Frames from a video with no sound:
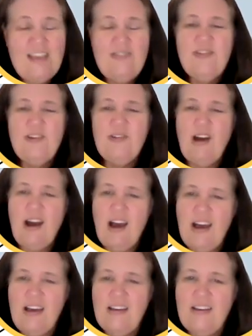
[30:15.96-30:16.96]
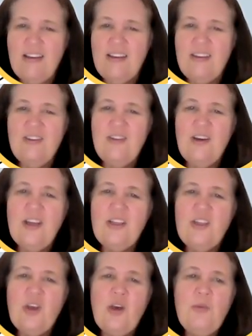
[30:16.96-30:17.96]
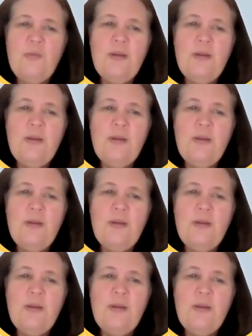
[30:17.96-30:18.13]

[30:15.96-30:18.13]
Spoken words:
If you are, you're going to